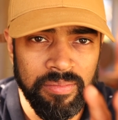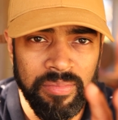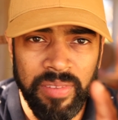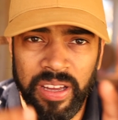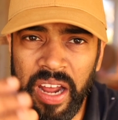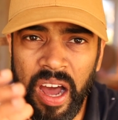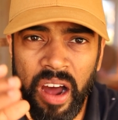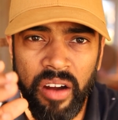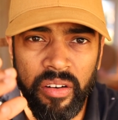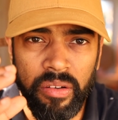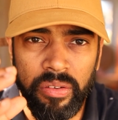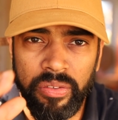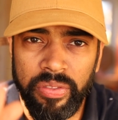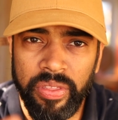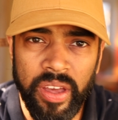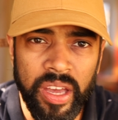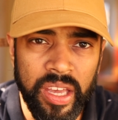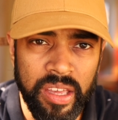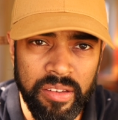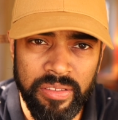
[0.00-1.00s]
an
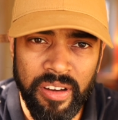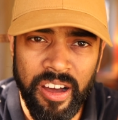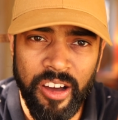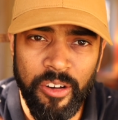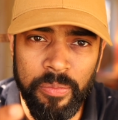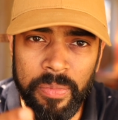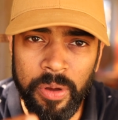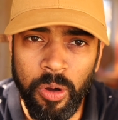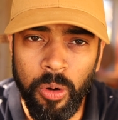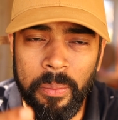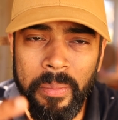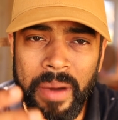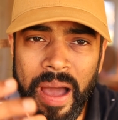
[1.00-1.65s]
RF 35mm